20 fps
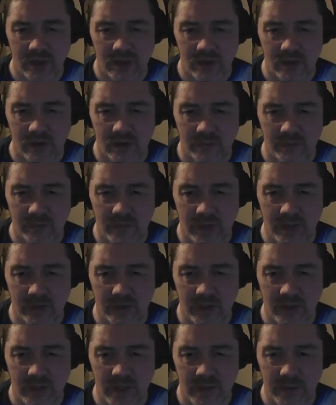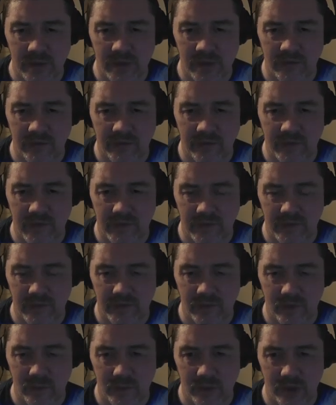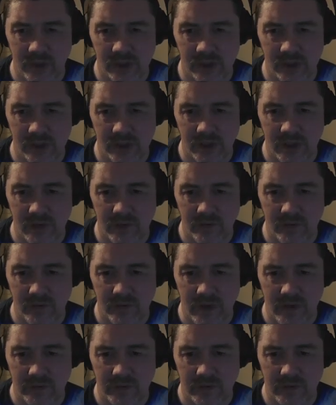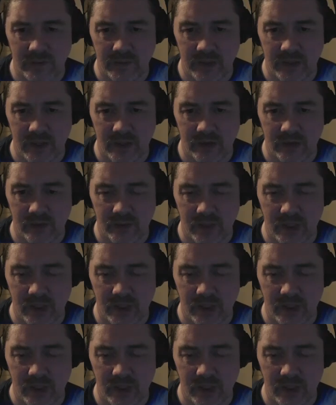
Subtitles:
on melee damage and 54 points in health after mutation.